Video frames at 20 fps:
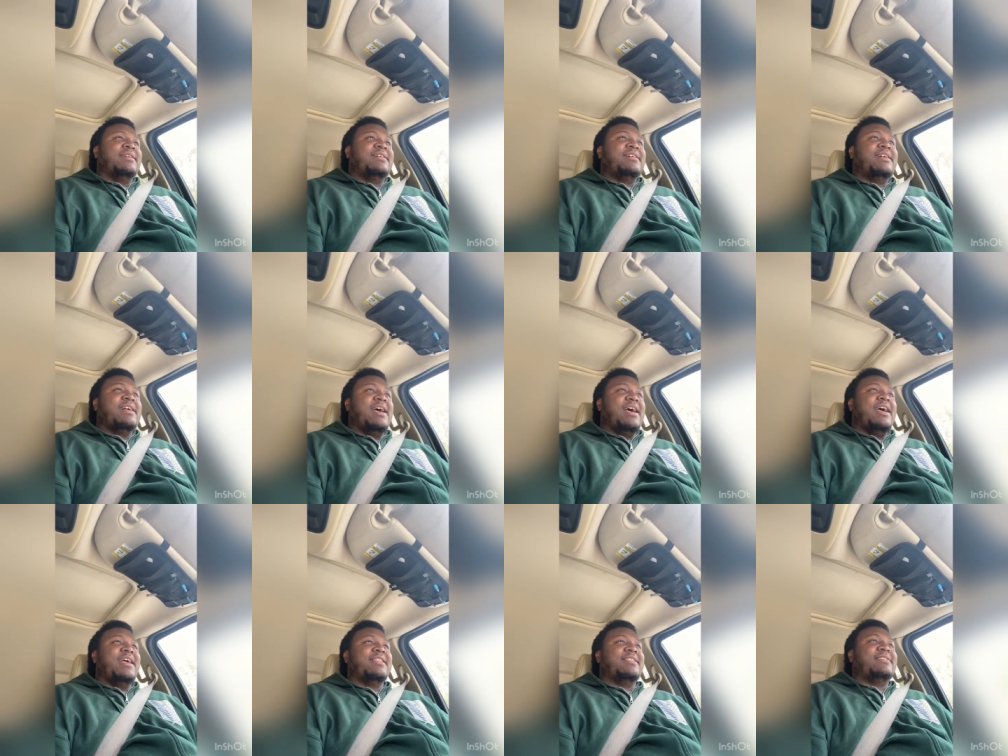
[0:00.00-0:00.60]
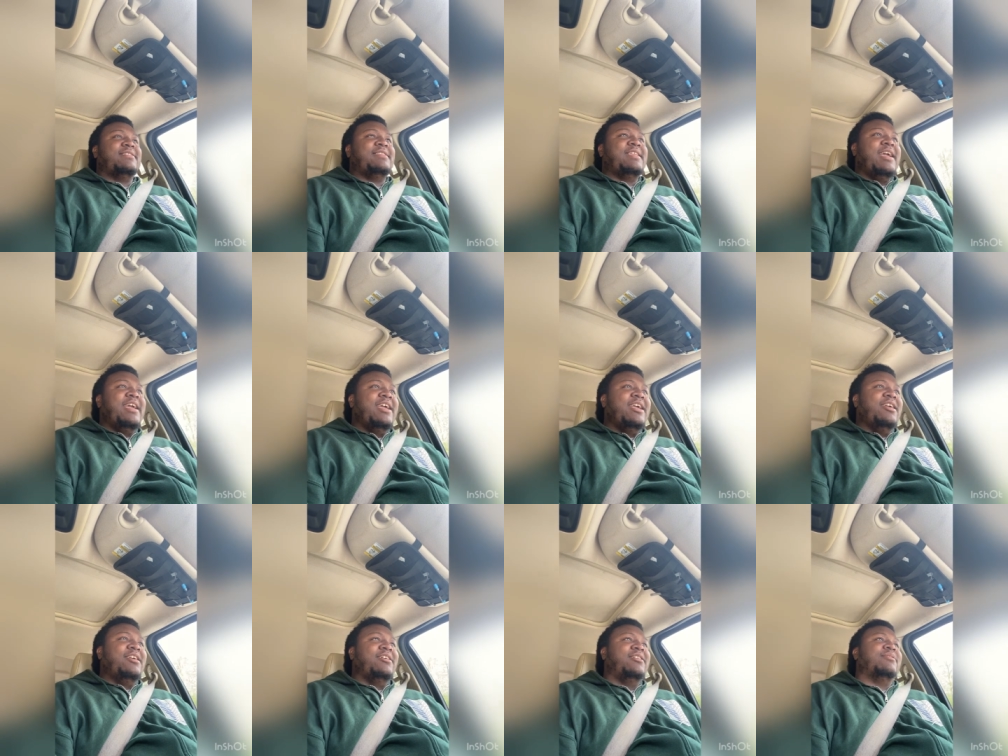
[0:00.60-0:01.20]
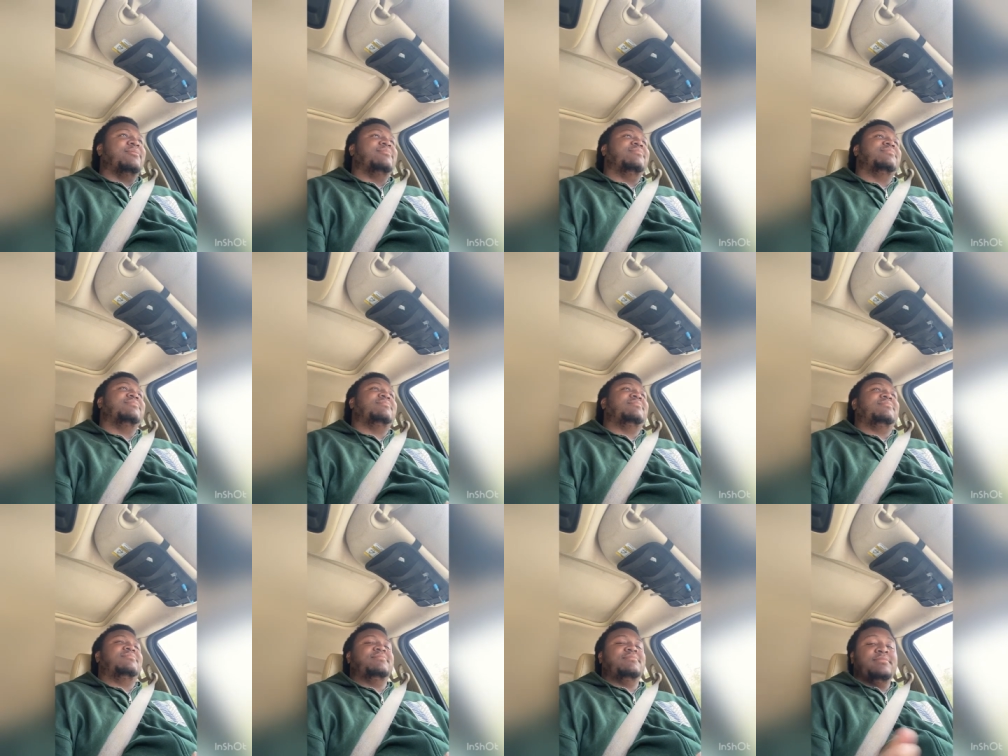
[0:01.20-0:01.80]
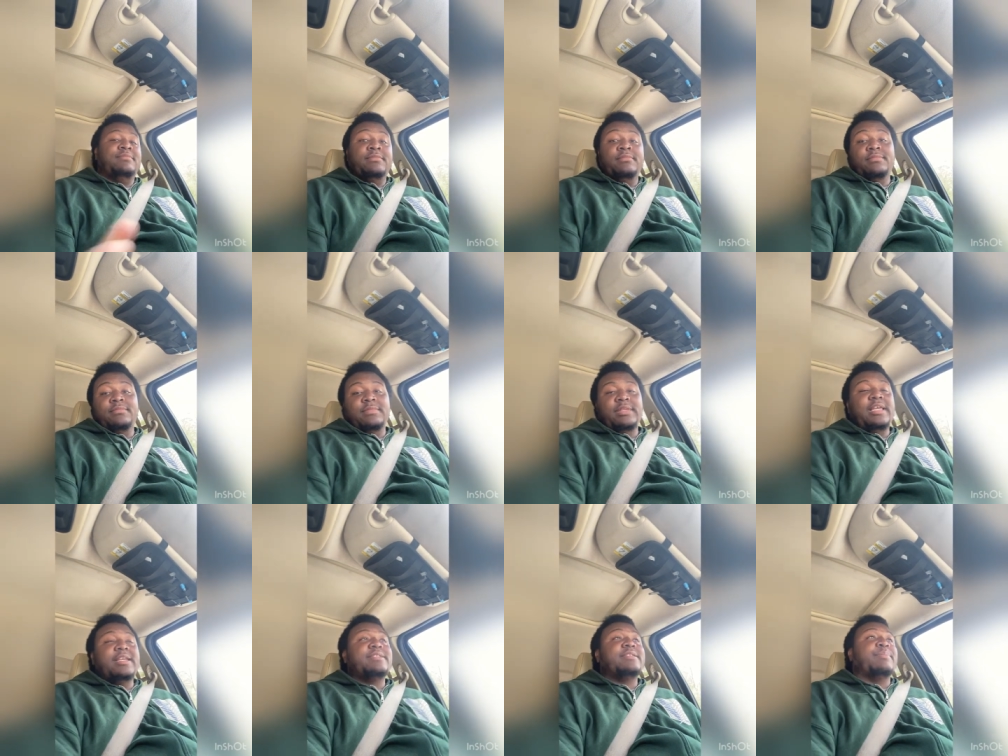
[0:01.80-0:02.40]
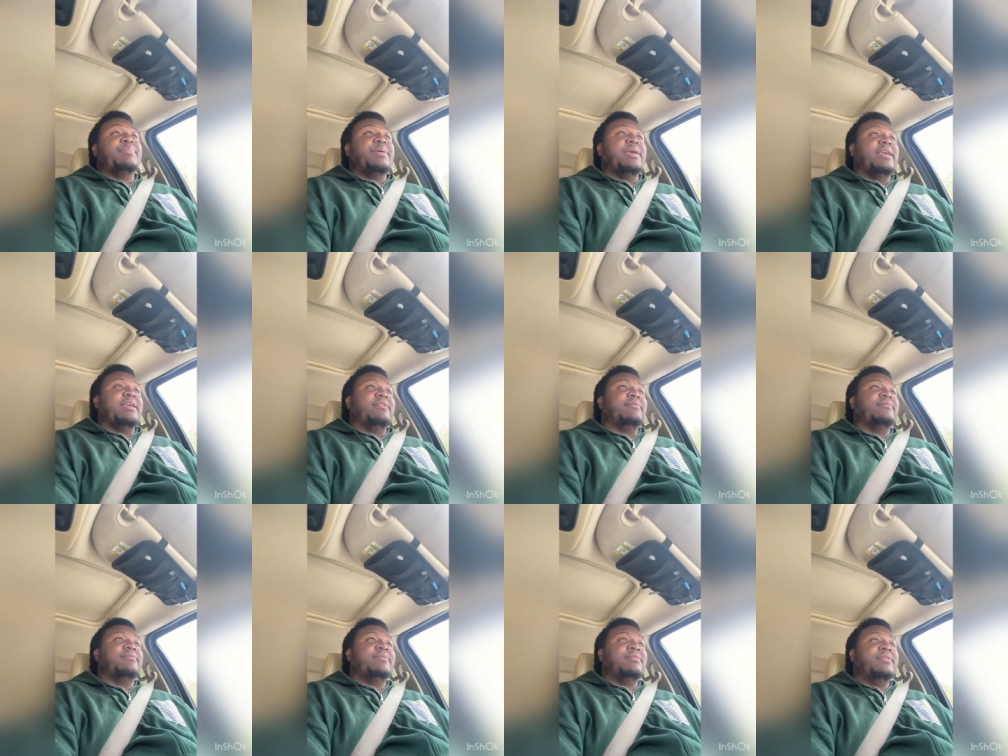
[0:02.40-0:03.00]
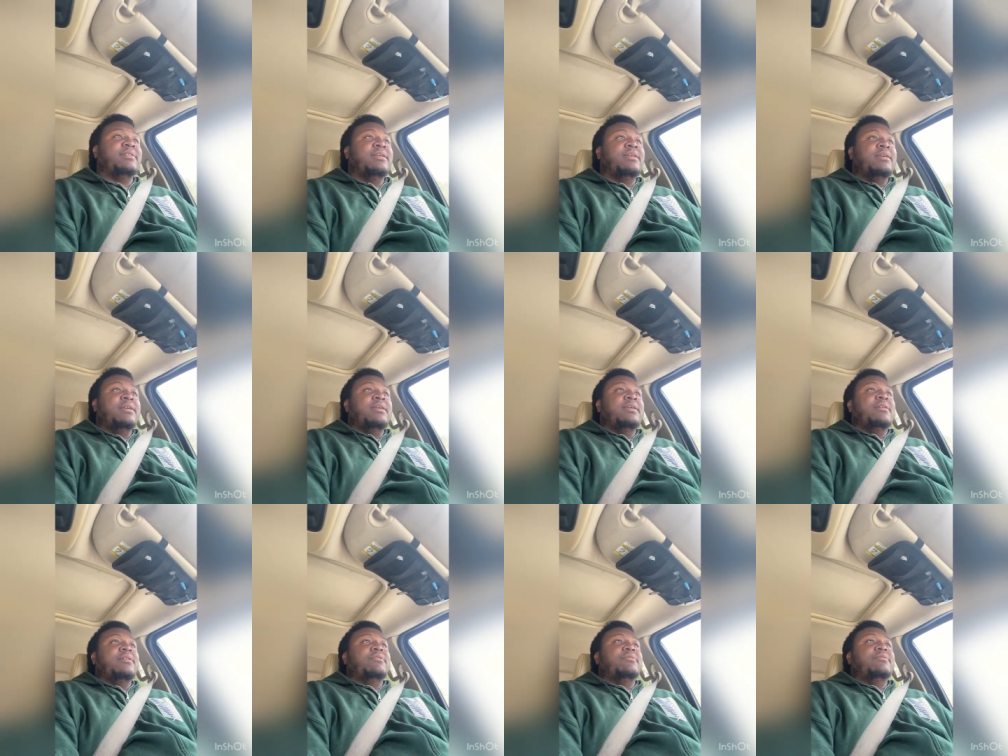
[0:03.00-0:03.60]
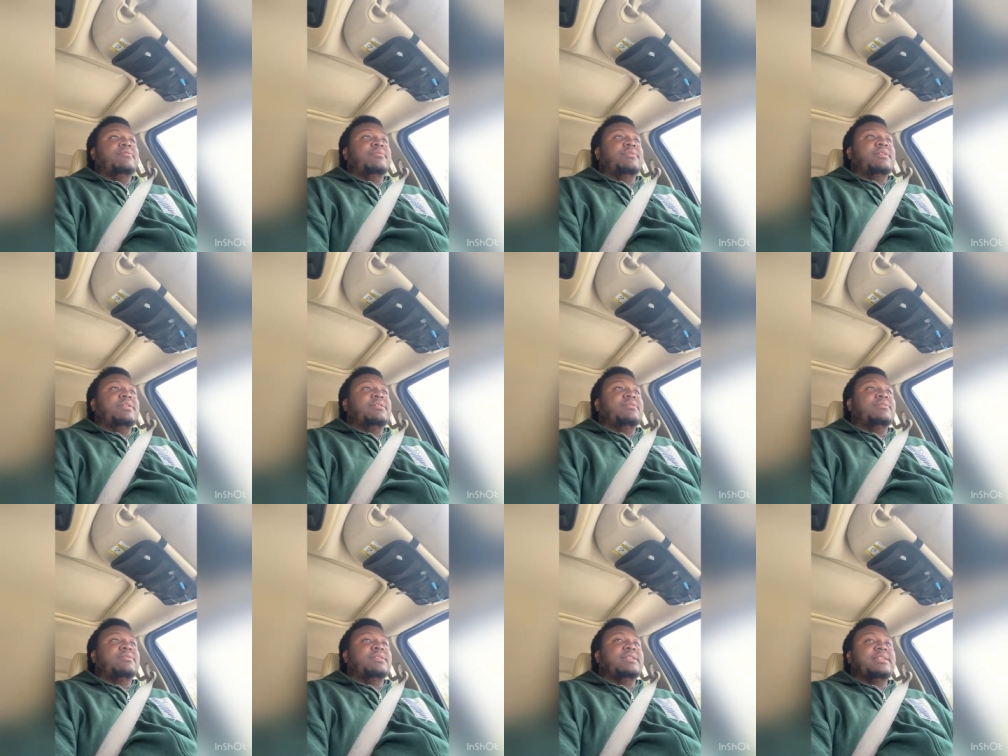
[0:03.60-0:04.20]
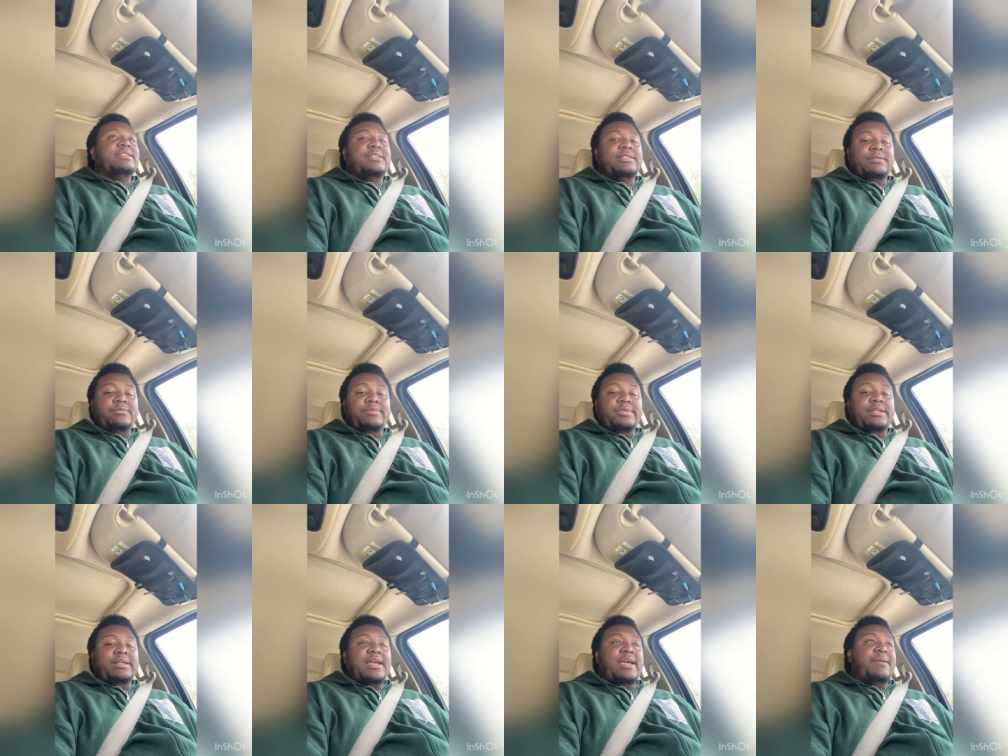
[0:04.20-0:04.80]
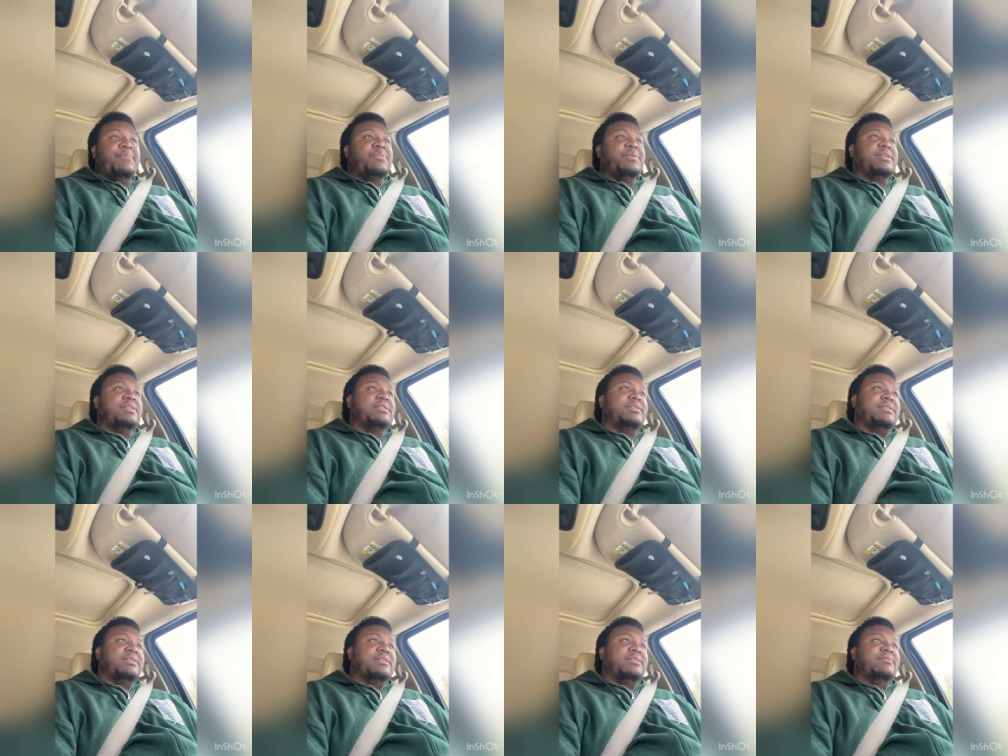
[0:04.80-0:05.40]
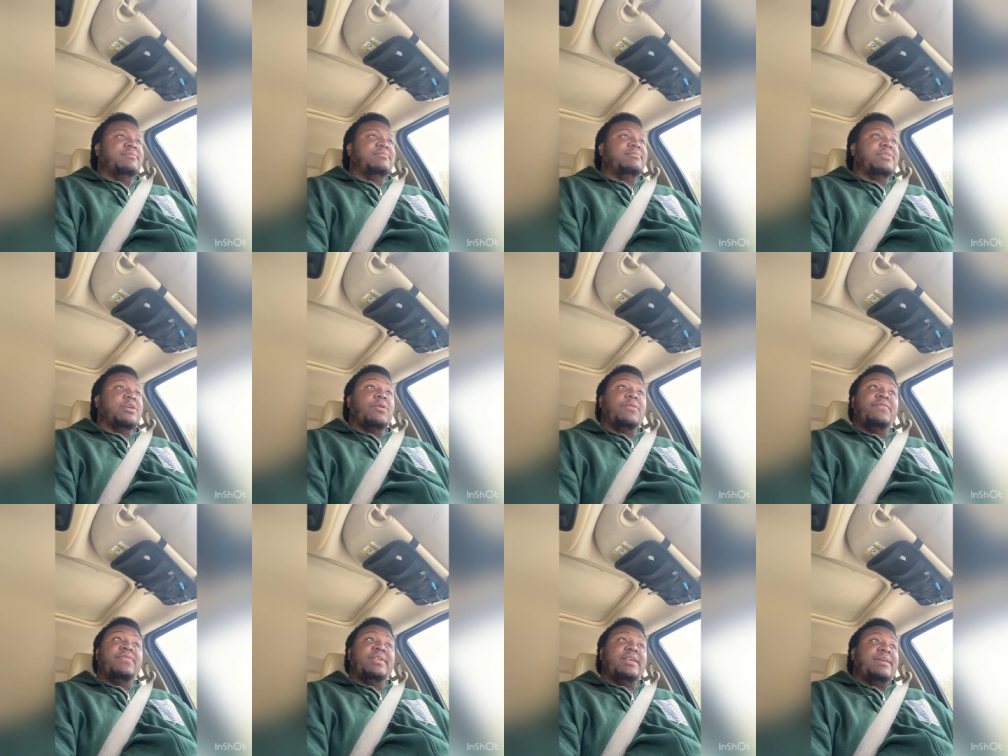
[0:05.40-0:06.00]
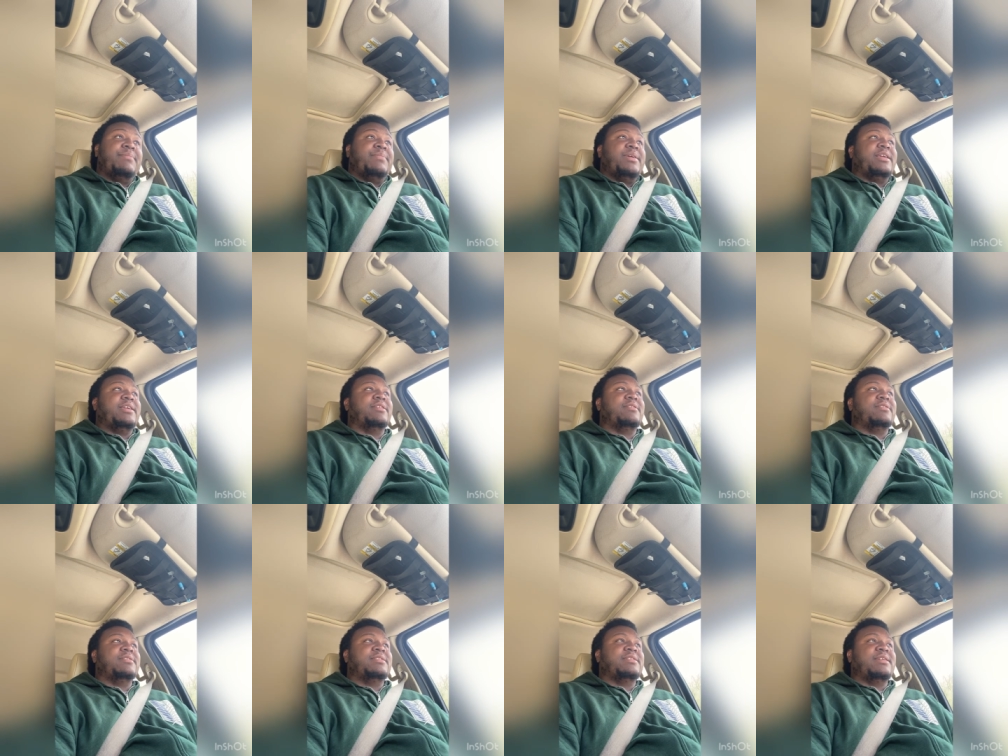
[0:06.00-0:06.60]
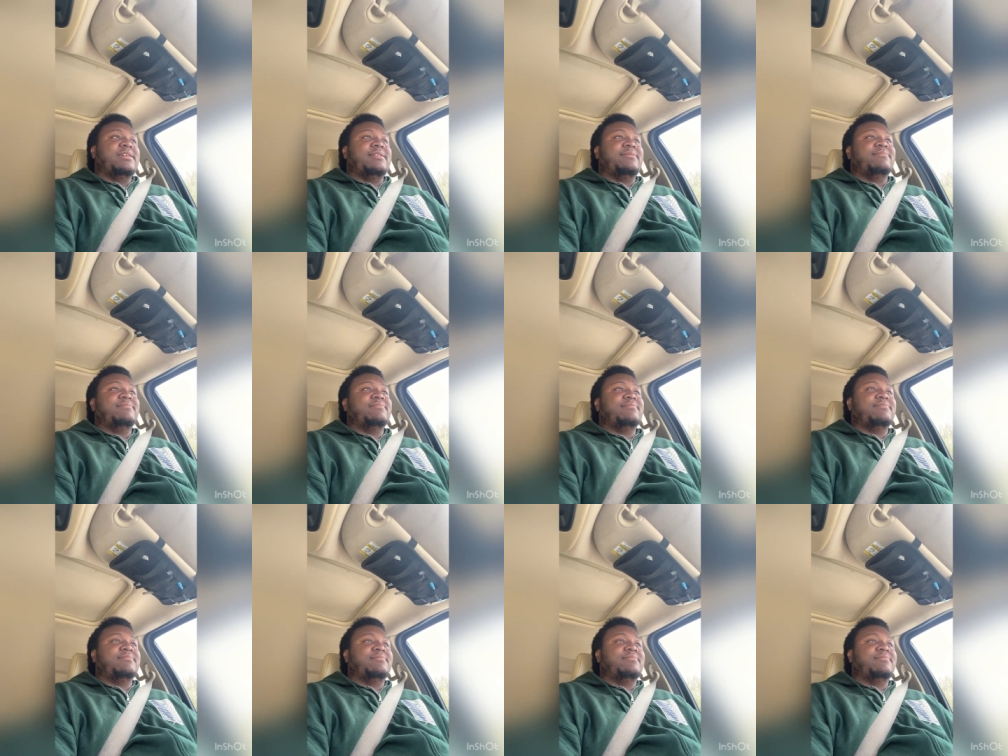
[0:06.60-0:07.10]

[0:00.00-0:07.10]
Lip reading: God damn! It's a pain. Well, let's see what happens, and hopefully I make it on time.